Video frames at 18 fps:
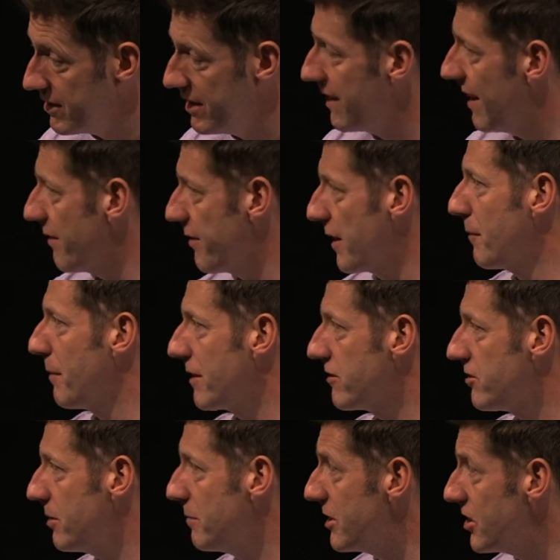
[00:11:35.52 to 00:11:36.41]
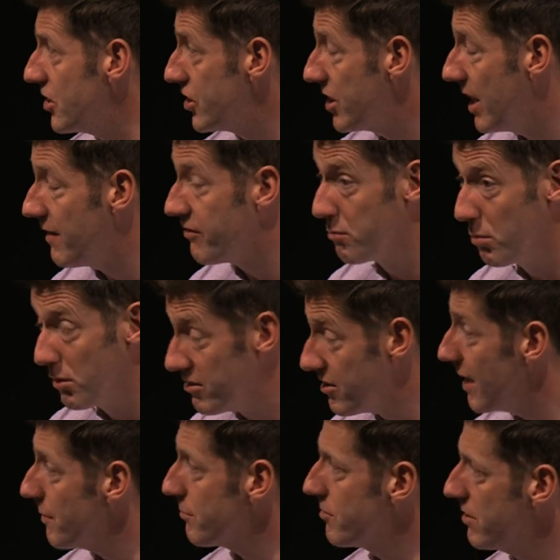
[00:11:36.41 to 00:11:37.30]
you know, that thing about too many chefs, well, it's
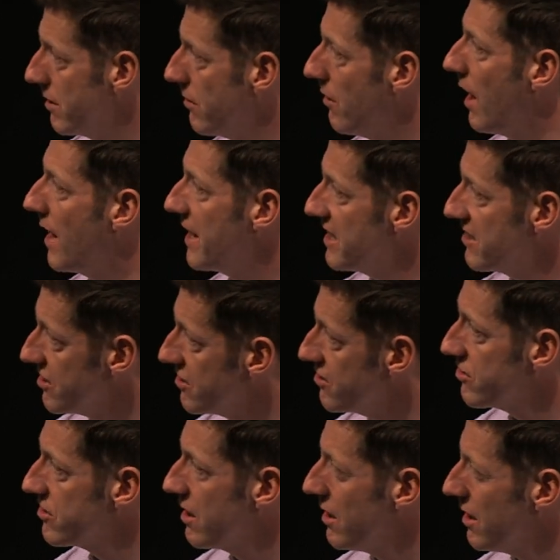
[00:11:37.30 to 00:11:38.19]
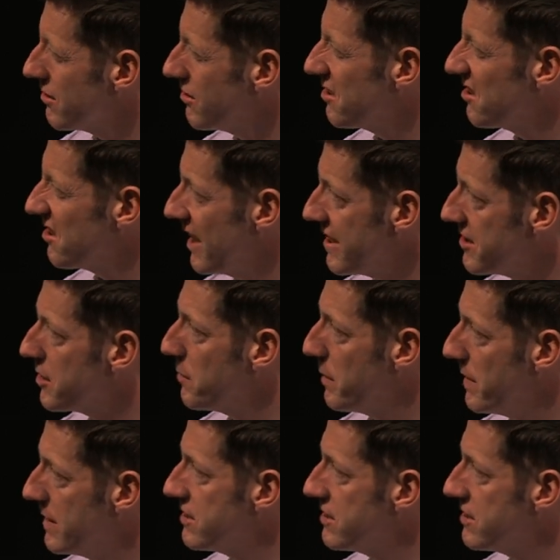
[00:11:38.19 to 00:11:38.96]
absolutely right. It does start to taste a bit